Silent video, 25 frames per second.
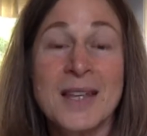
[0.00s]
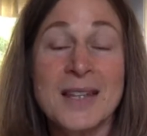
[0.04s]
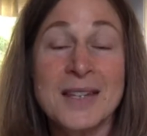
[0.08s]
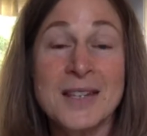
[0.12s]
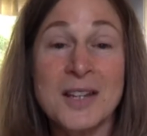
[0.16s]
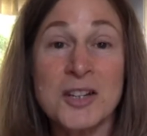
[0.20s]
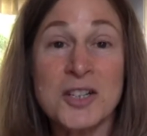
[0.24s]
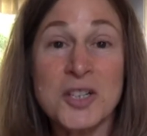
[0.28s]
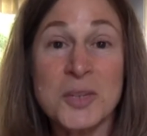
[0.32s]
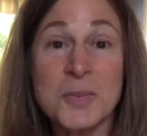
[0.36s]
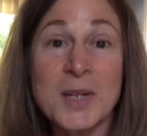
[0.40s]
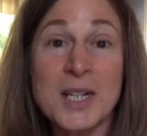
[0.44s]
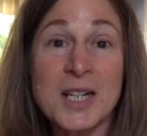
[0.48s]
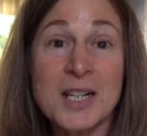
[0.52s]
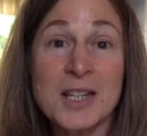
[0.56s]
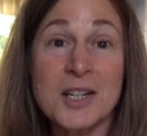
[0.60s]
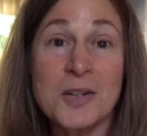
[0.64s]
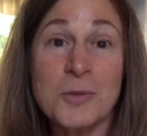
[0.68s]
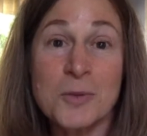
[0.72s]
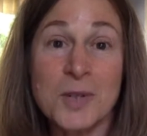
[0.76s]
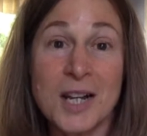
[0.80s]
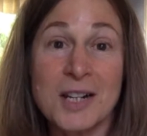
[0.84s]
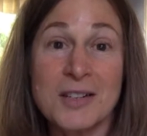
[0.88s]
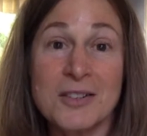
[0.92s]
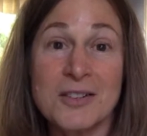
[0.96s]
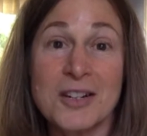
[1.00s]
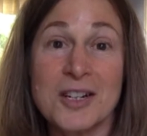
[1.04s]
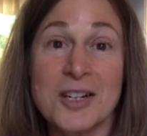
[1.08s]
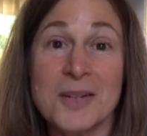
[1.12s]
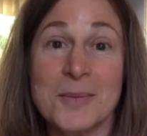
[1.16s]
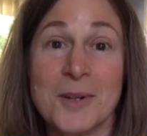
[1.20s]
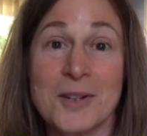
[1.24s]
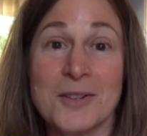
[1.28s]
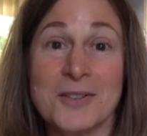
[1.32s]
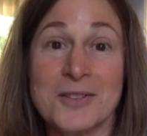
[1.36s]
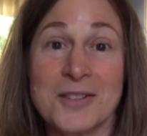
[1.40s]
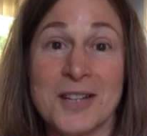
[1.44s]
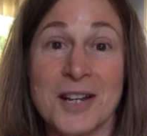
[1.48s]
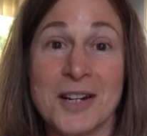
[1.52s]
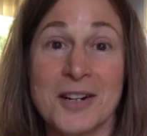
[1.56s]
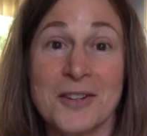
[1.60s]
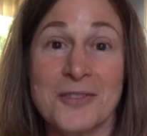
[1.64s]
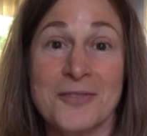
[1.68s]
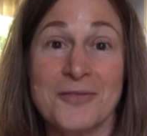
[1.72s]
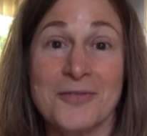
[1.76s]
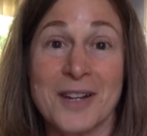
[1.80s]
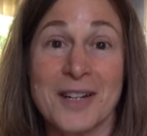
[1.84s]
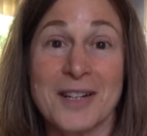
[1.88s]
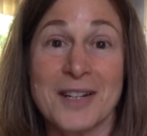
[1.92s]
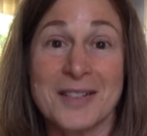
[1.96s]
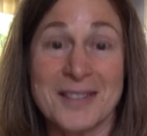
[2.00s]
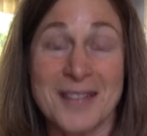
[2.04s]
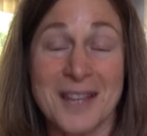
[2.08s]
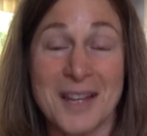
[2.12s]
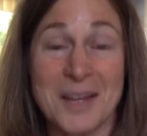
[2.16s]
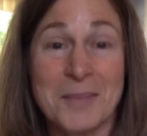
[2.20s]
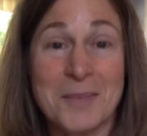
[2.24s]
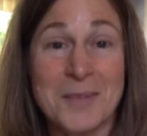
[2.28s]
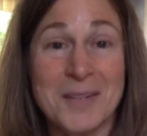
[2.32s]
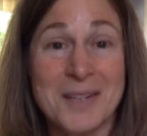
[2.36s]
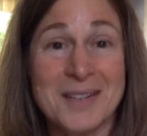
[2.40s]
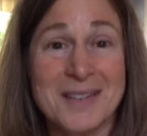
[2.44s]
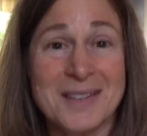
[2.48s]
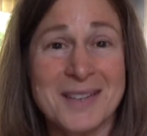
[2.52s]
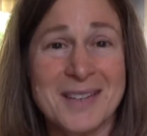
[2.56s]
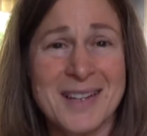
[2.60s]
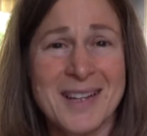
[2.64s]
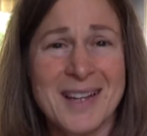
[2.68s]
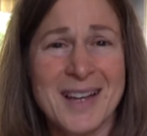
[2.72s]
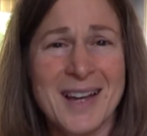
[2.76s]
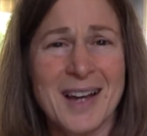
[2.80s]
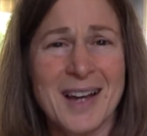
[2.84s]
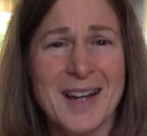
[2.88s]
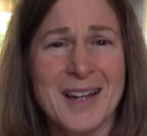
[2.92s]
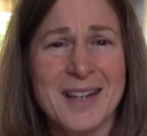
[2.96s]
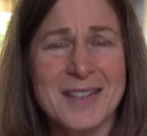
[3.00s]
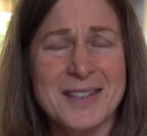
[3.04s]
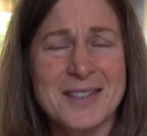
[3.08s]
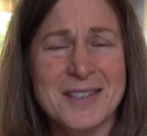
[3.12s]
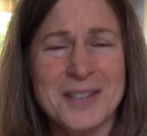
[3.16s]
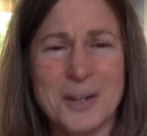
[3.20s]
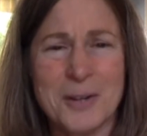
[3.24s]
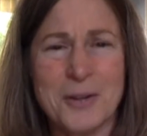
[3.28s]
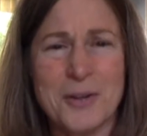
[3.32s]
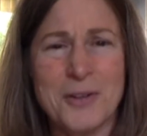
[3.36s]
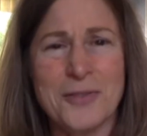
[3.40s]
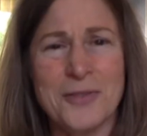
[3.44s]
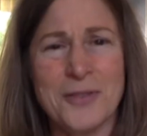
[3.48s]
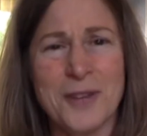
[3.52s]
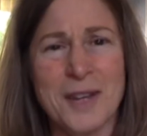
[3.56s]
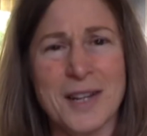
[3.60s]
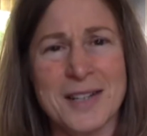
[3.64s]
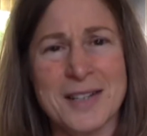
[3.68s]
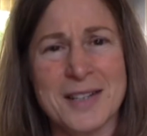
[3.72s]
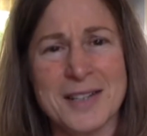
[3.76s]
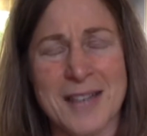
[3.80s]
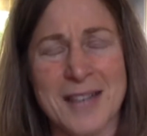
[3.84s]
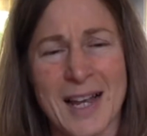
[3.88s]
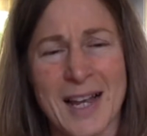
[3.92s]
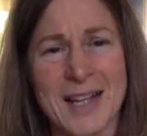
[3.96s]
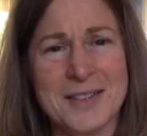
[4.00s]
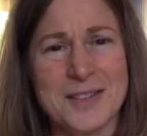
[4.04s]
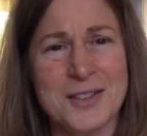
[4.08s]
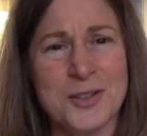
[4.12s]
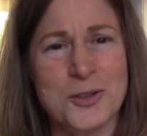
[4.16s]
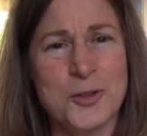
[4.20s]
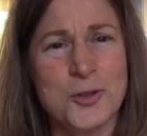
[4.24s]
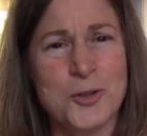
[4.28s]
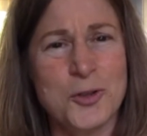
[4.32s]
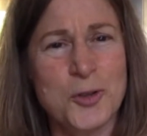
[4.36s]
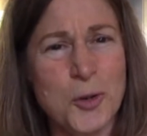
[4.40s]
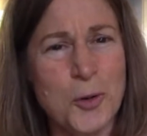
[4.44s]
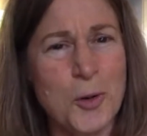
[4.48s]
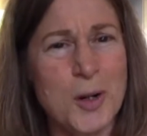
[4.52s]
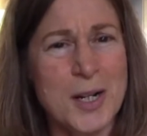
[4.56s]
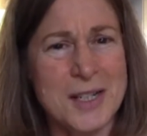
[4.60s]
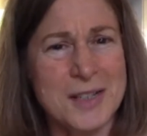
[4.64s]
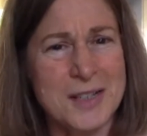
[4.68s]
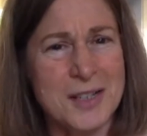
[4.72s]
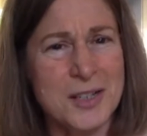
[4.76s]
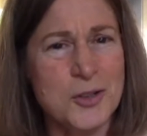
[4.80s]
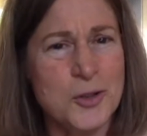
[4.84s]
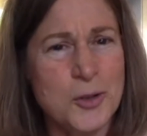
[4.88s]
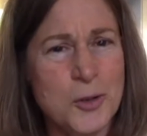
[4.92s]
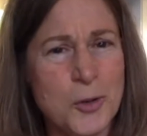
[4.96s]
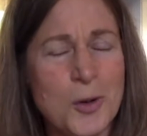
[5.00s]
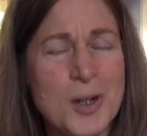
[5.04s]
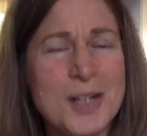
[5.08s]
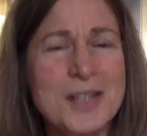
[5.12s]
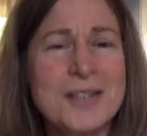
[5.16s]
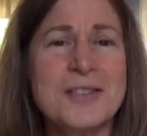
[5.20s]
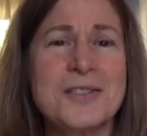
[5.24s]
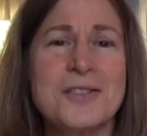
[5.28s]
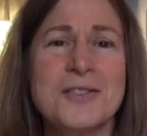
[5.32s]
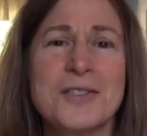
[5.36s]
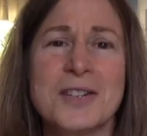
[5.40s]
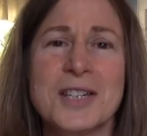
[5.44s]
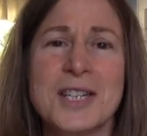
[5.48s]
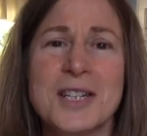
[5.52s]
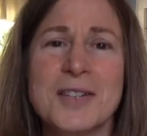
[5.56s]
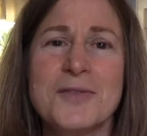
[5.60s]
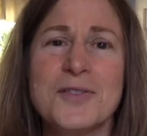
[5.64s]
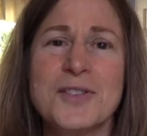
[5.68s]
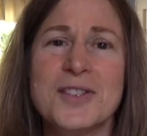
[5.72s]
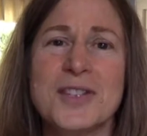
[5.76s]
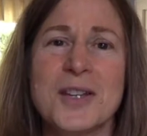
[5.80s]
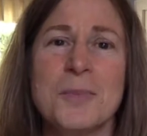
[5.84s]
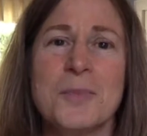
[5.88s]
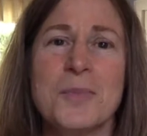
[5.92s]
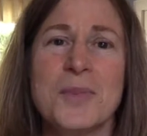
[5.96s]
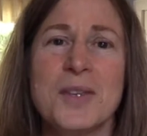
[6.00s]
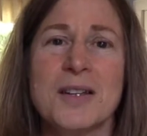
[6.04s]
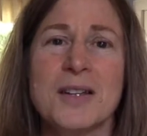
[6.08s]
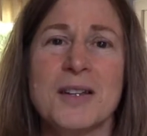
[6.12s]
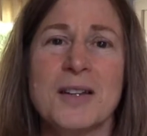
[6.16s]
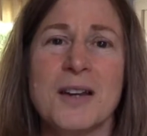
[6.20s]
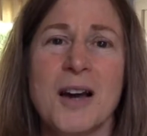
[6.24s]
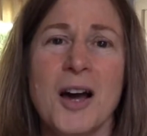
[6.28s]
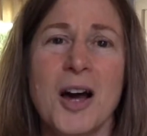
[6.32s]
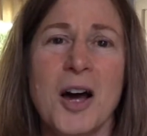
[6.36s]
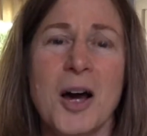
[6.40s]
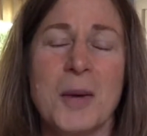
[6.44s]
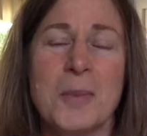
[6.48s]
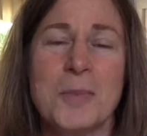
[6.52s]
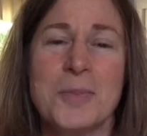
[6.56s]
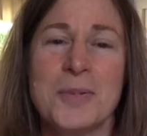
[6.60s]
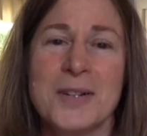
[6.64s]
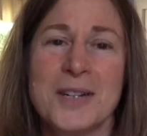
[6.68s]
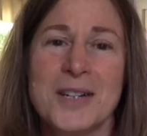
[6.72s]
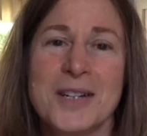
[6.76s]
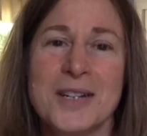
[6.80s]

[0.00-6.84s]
Now, to be clear, when I talk about sacrifice, I mean sacrifice as a choice to give something up,